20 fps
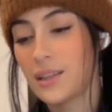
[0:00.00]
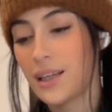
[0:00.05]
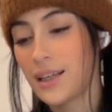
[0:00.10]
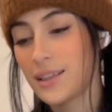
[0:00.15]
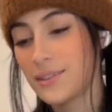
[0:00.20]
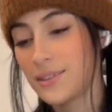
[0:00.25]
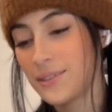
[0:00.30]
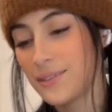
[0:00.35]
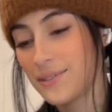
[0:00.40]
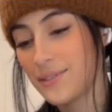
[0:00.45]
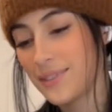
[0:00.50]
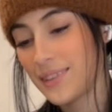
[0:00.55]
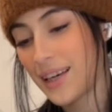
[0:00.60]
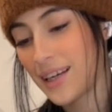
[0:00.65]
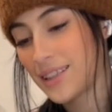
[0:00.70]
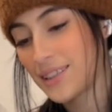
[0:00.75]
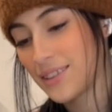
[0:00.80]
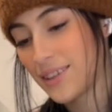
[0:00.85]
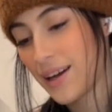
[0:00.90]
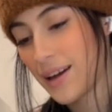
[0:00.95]
That's
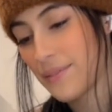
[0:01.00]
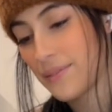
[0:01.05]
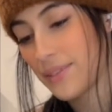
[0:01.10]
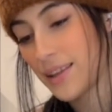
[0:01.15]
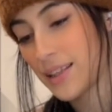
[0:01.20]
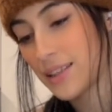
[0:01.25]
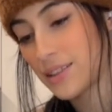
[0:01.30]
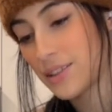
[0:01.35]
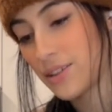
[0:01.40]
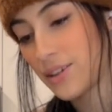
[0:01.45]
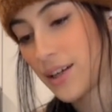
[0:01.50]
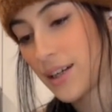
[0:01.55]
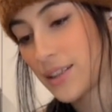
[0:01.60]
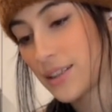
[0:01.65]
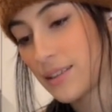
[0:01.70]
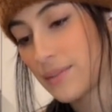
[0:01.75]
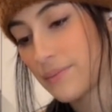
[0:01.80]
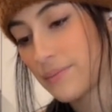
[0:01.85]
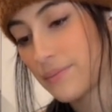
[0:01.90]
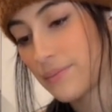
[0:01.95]
right, that's correct.